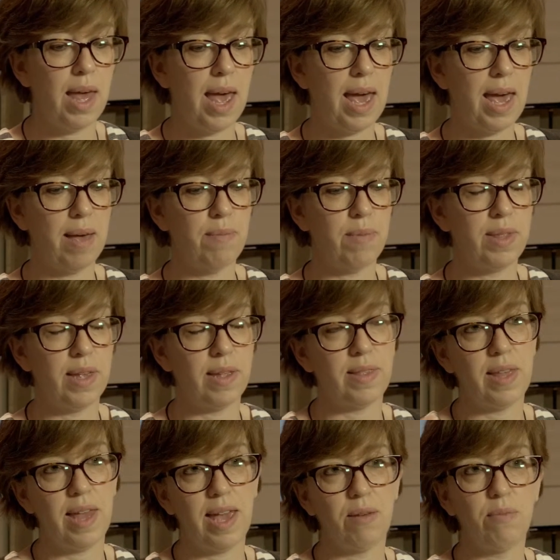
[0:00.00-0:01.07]

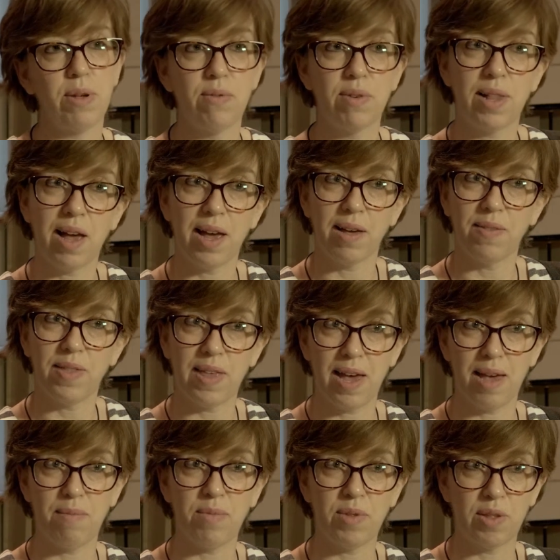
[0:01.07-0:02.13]
that we rely on
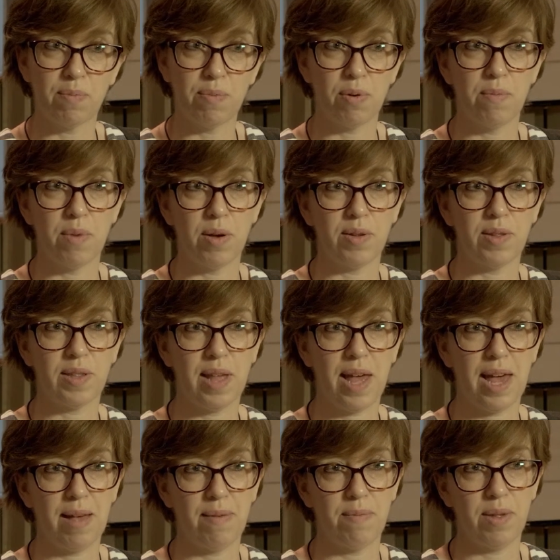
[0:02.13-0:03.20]
them to promote
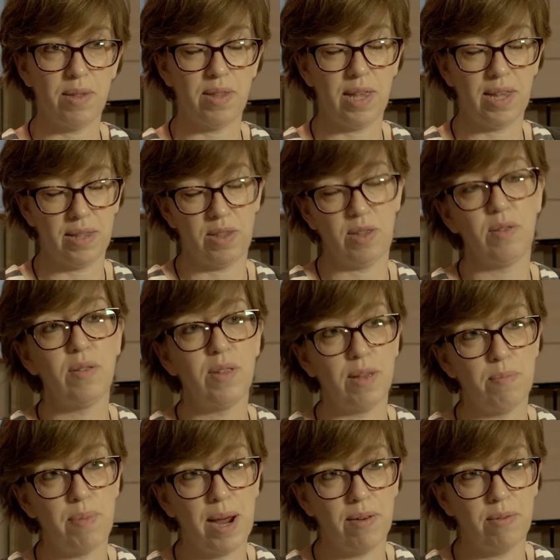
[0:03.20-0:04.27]
it to
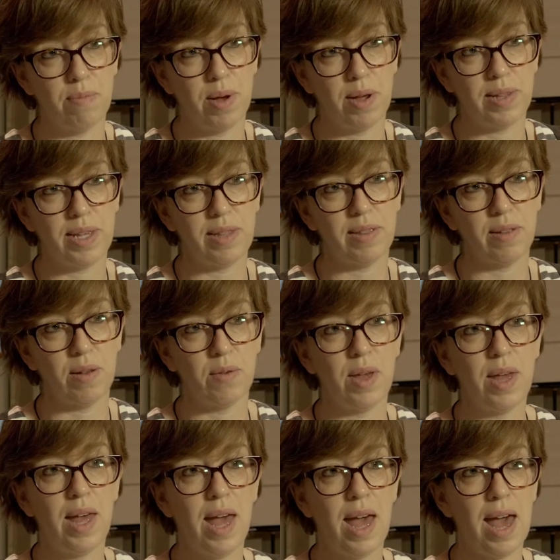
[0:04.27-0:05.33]
the parent body. So
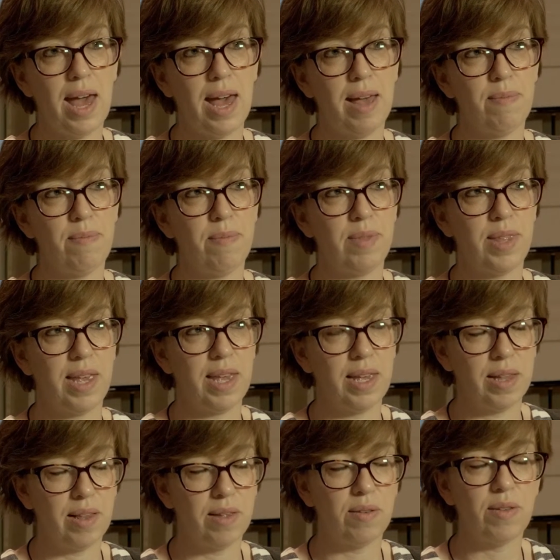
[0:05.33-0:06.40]
they
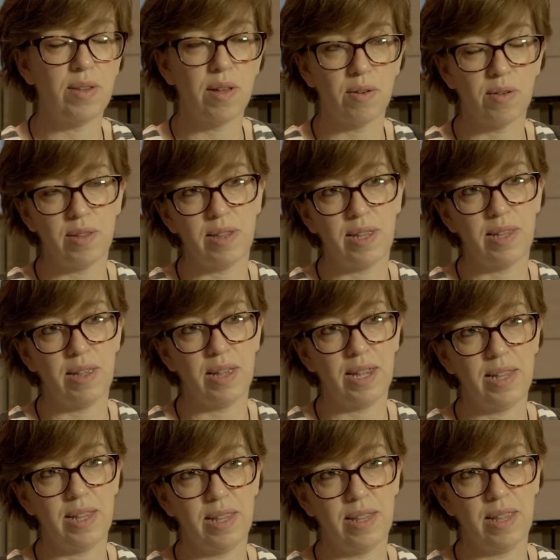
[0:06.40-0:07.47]
include notes to
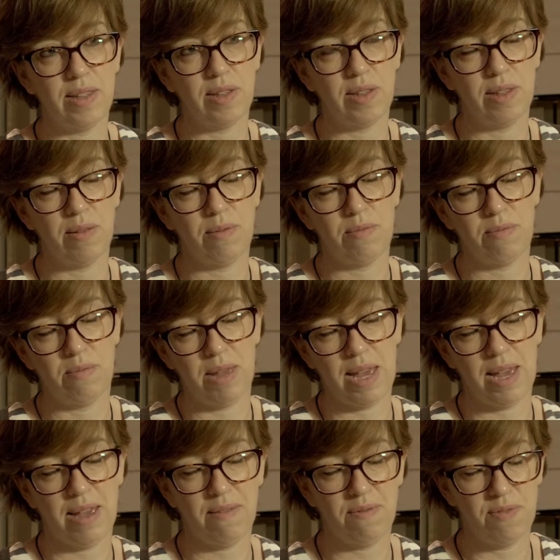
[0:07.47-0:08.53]
the
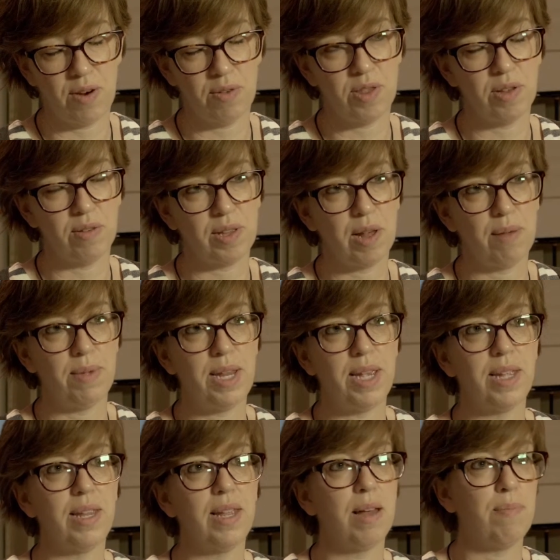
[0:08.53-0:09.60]
first years coming
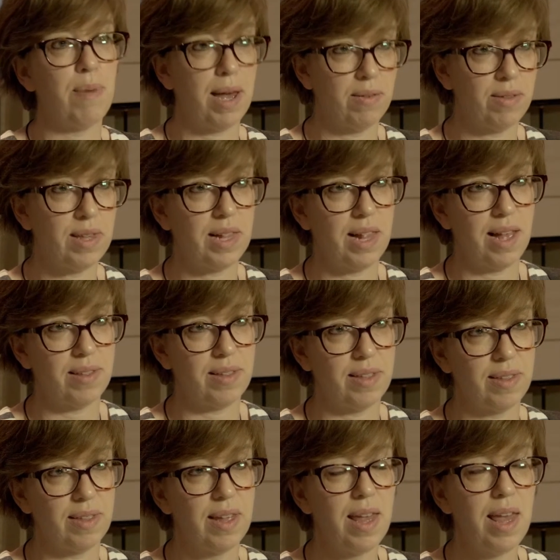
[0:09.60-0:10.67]
in about the
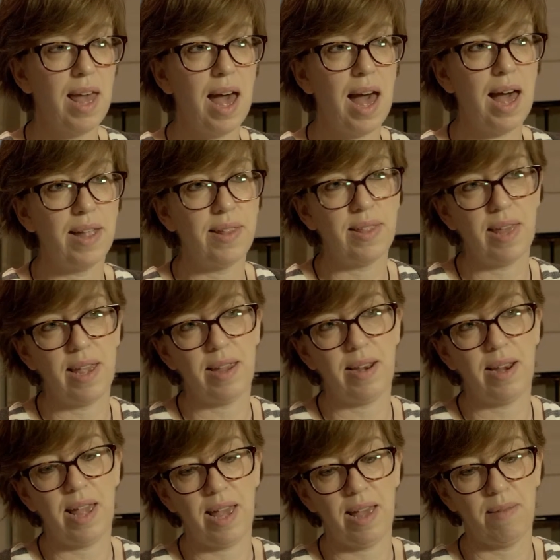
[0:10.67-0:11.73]
classes, and
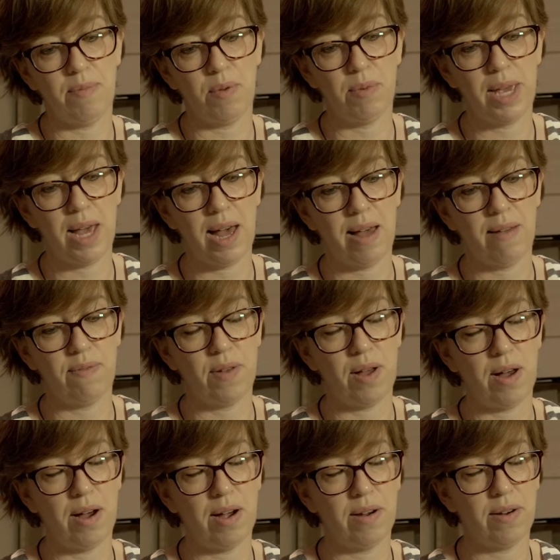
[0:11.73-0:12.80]
then we have
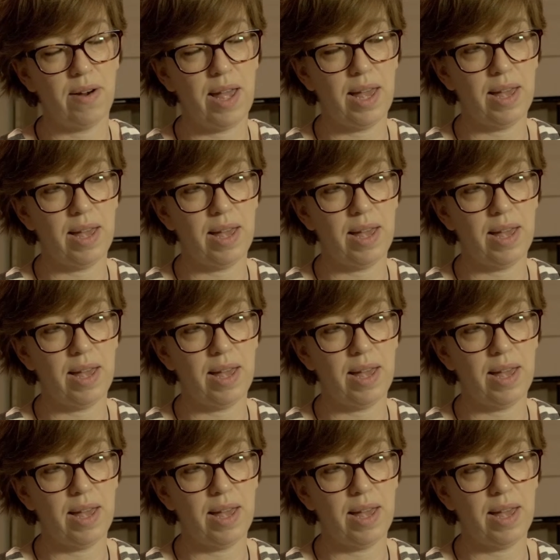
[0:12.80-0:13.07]
our